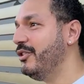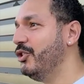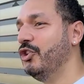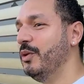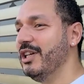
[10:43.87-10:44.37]

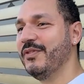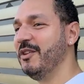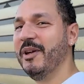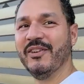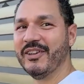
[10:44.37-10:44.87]
No, we're not
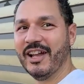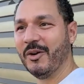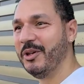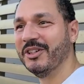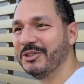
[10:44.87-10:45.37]
gonna pay for that.
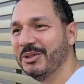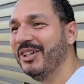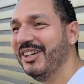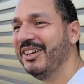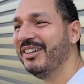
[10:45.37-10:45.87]
We're not doing